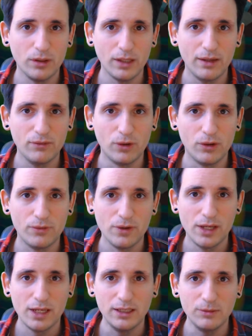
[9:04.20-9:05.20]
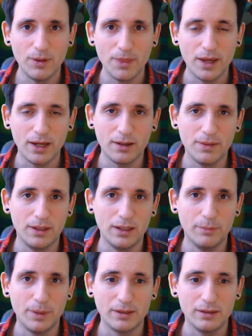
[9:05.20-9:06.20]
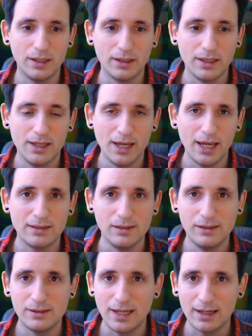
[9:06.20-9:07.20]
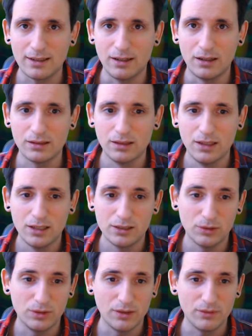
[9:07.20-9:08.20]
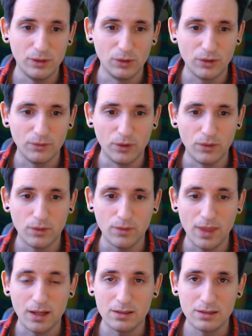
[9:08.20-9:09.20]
evolve here and there in the elemental deck, a little tech card, so definitely looking forward to that.